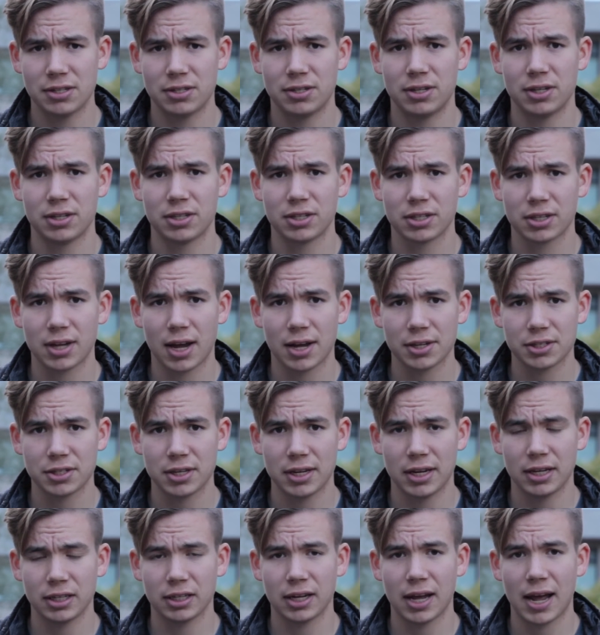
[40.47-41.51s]

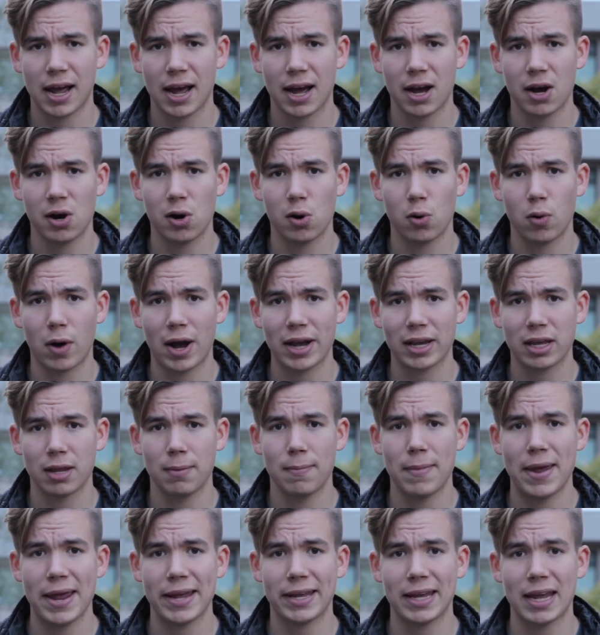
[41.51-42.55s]
discussing how I can
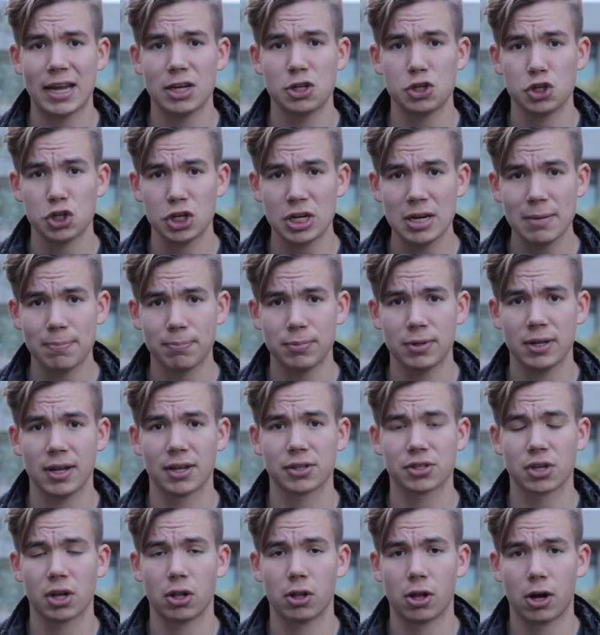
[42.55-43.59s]
make a cheap
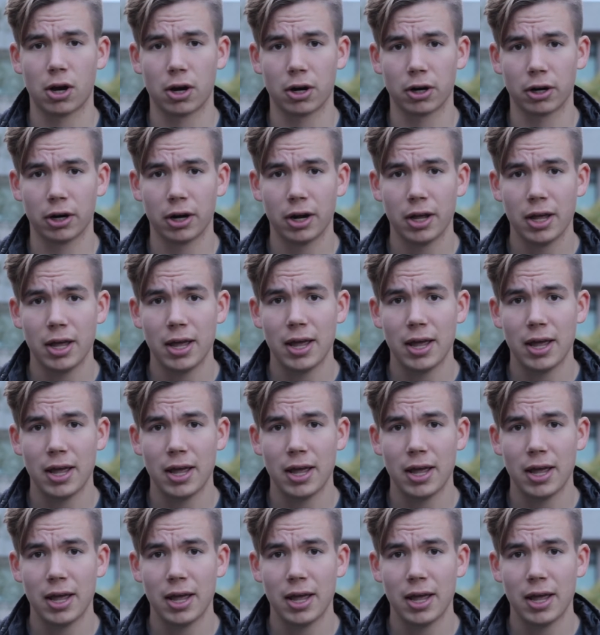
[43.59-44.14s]
DSLR,